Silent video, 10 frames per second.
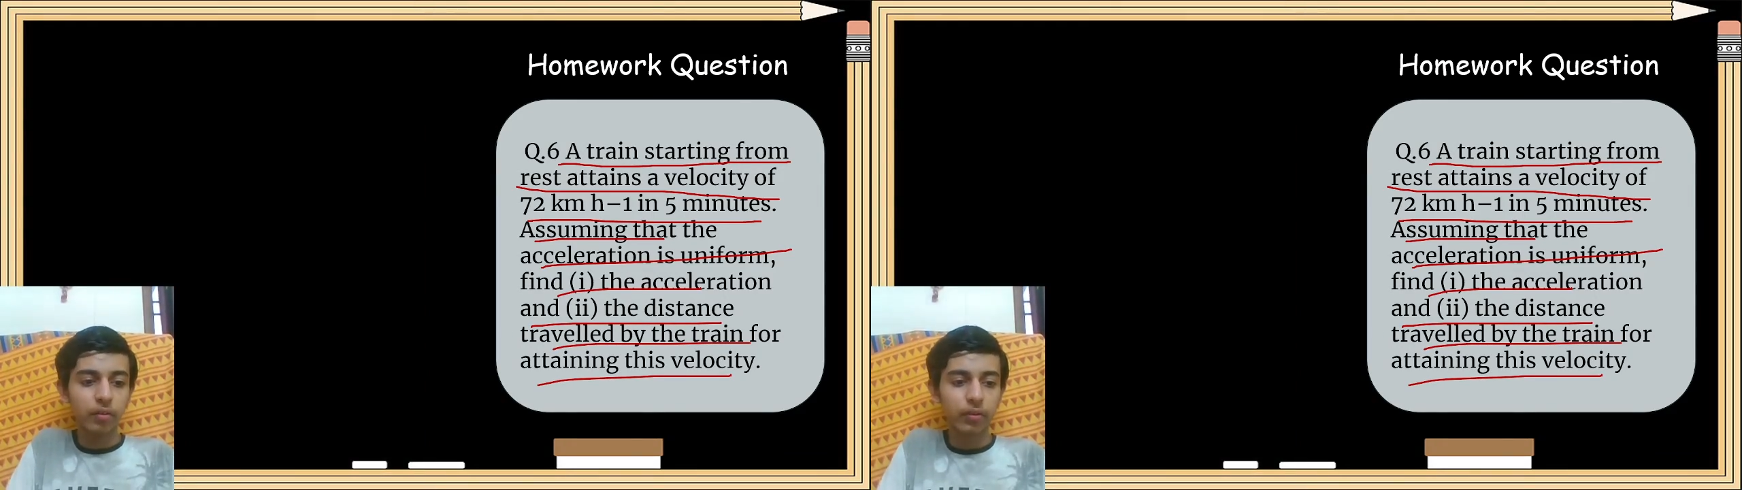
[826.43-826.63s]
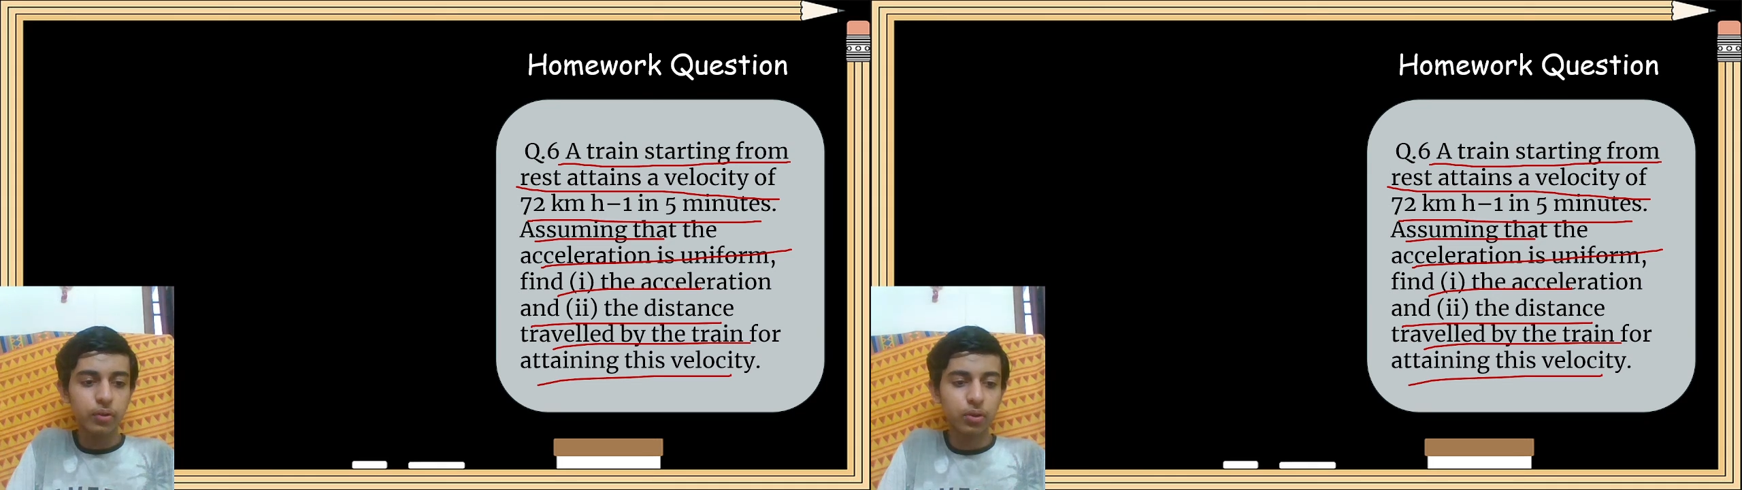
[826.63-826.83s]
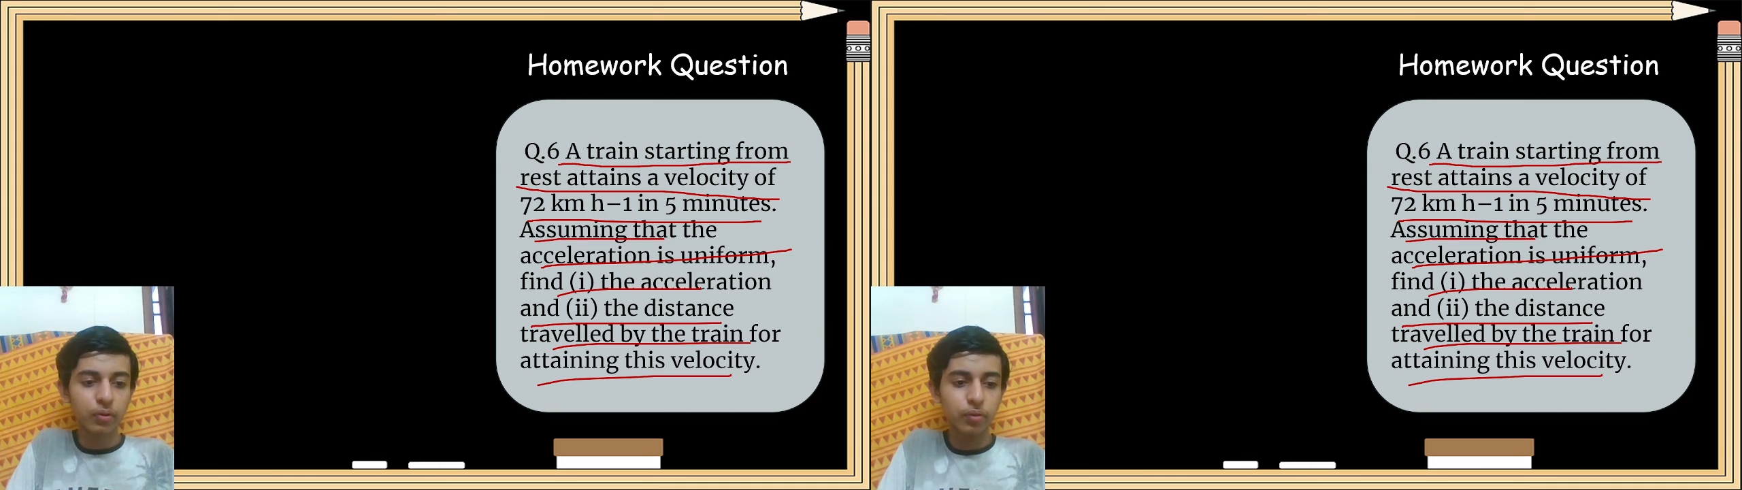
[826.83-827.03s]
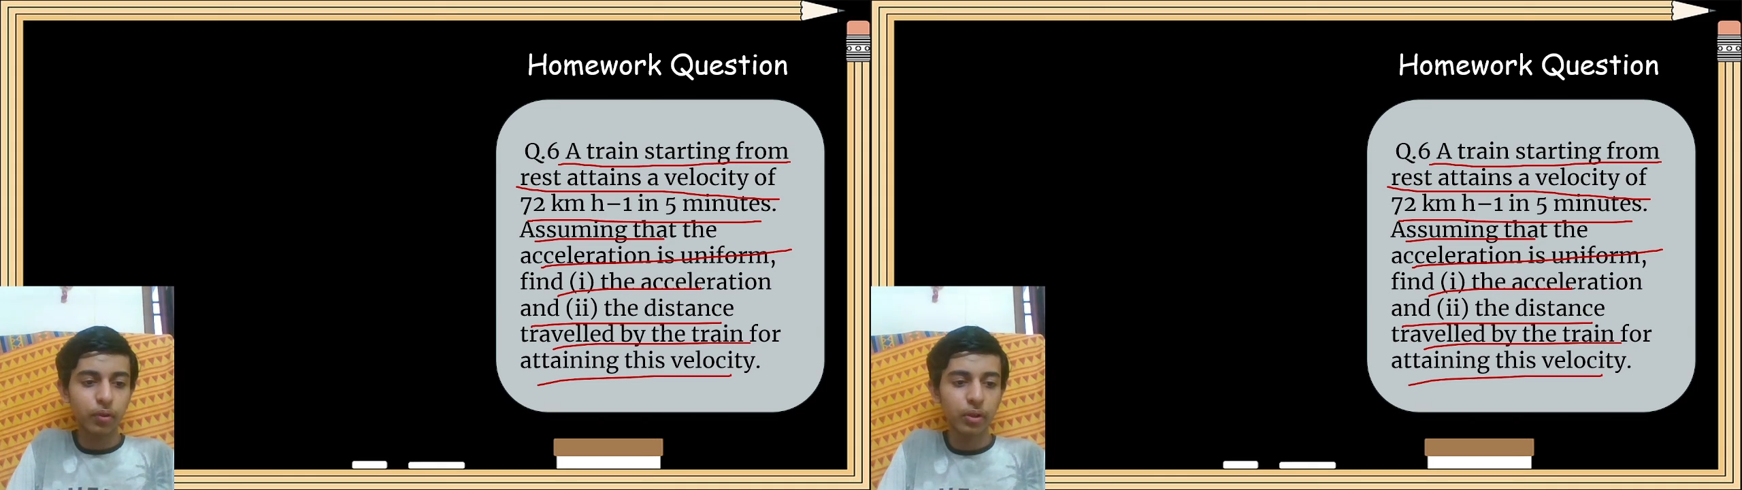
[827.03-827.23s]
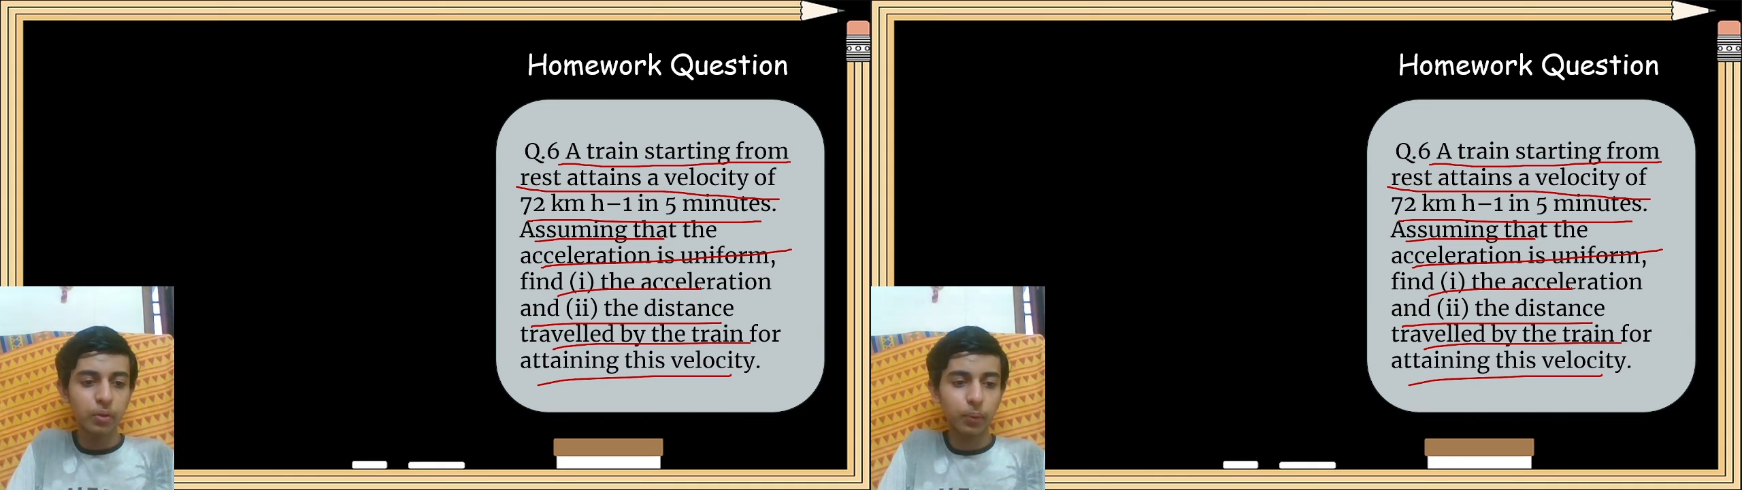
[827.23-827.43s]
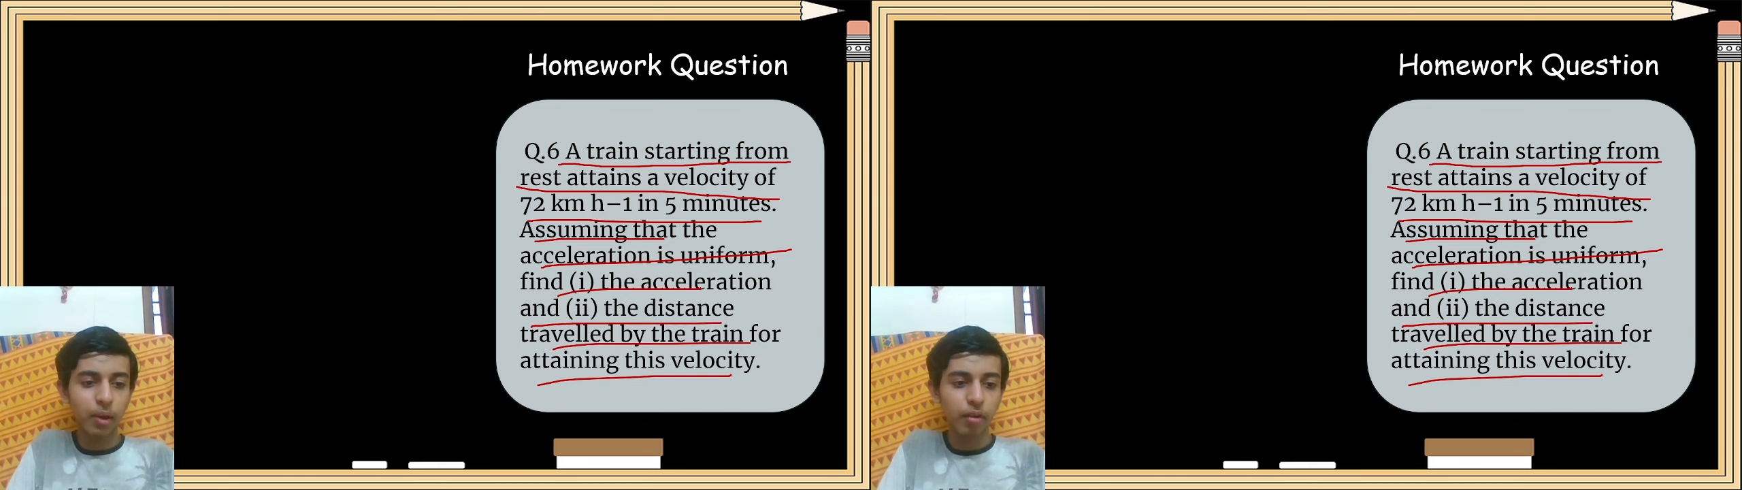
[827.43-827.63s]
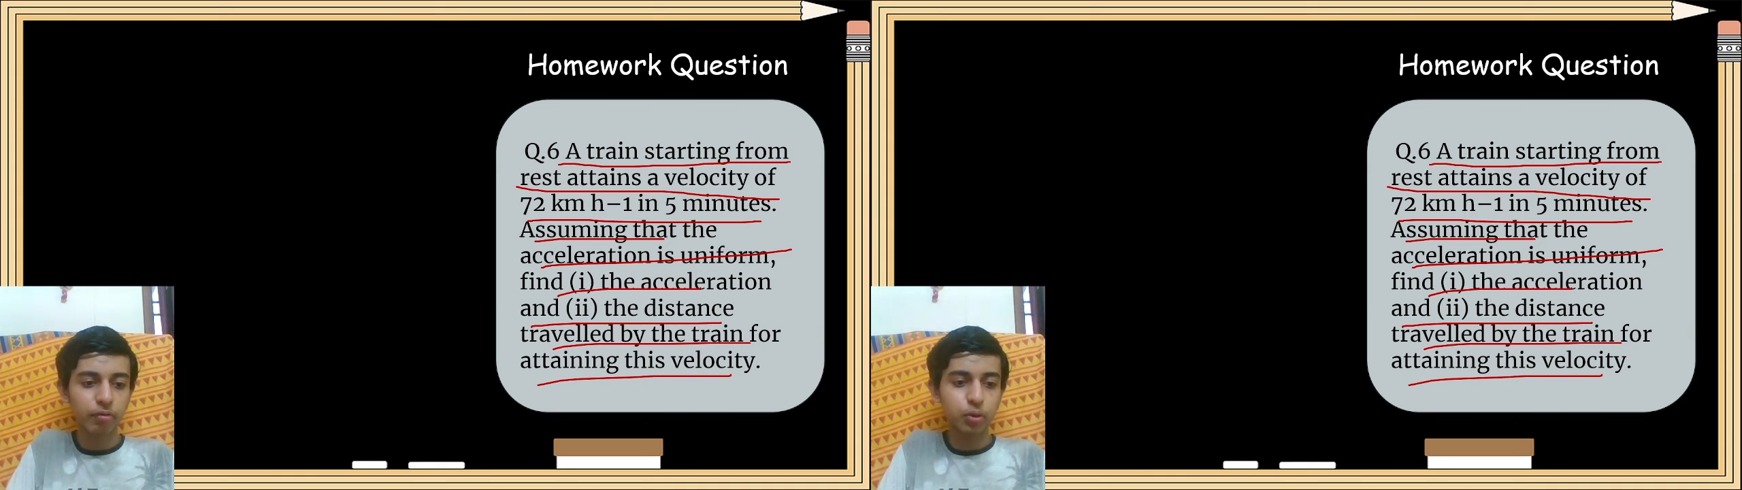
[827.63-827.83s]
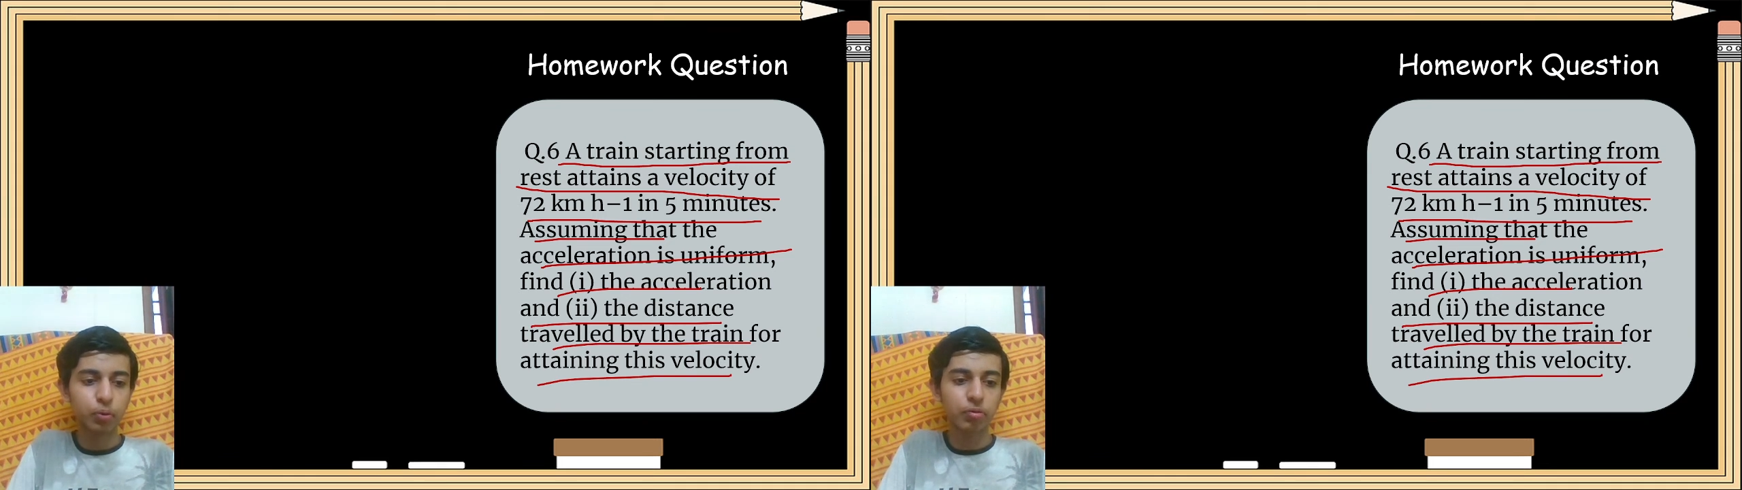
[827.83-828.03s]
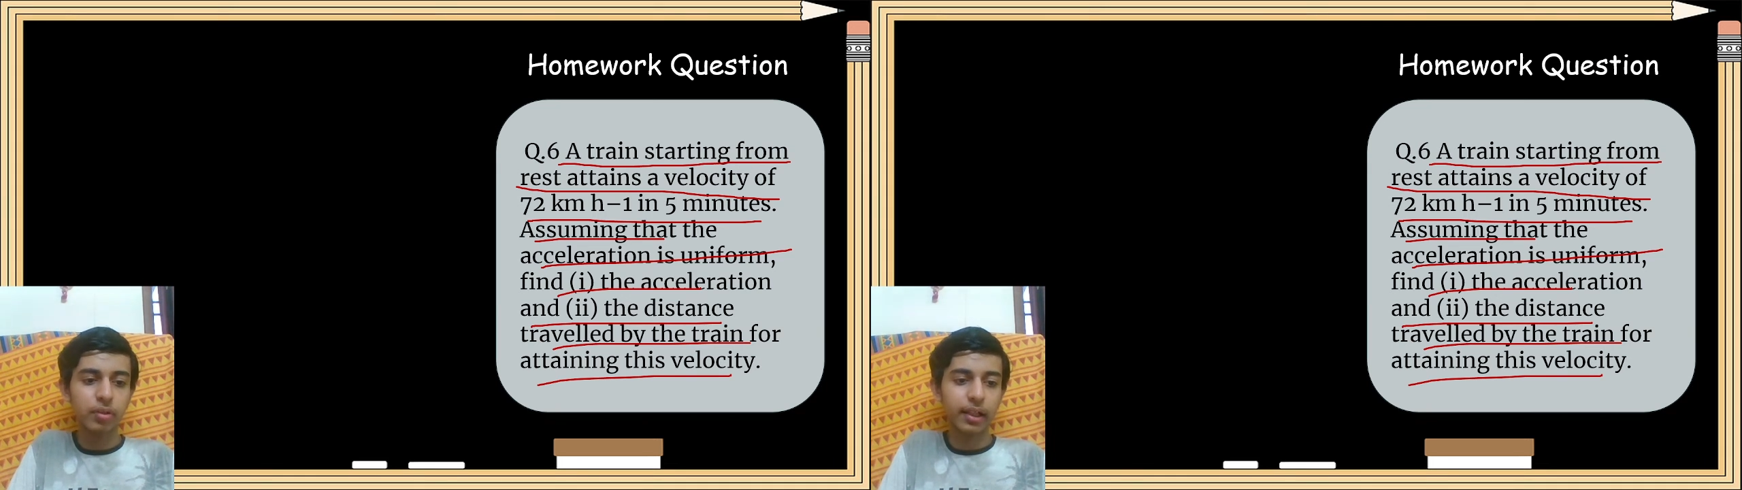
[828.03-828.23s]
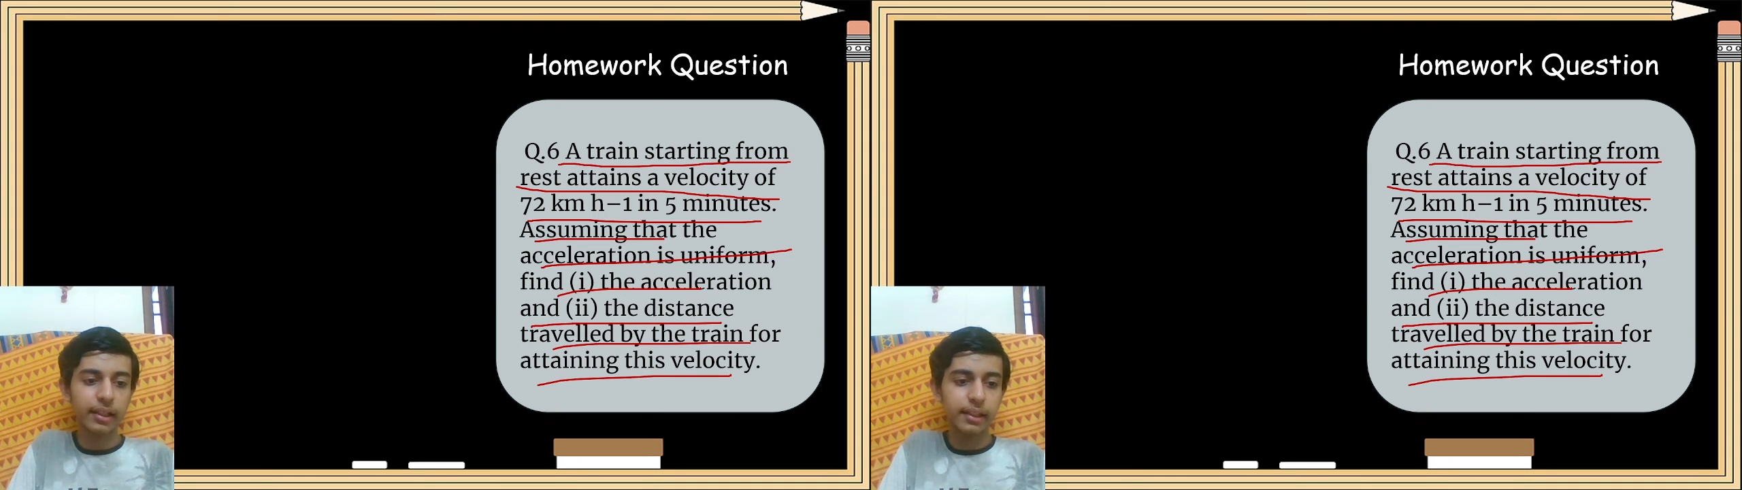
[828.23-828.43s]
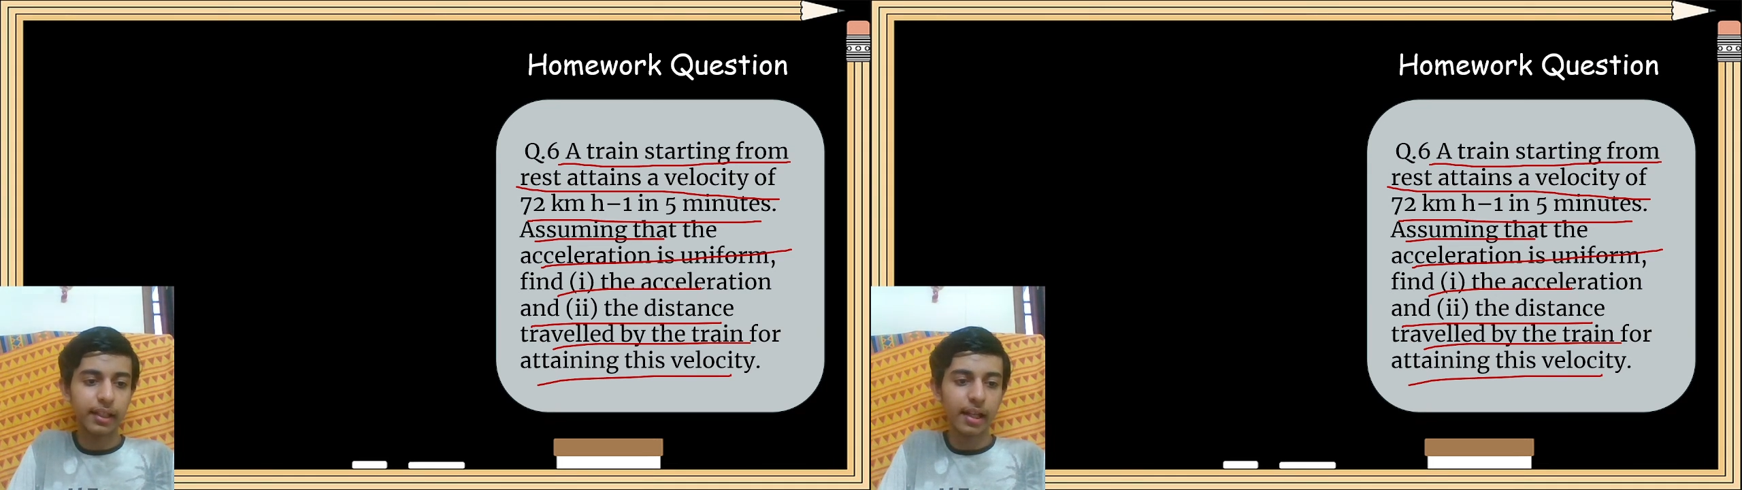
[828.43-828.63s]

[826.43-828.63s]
First of all, you have to find the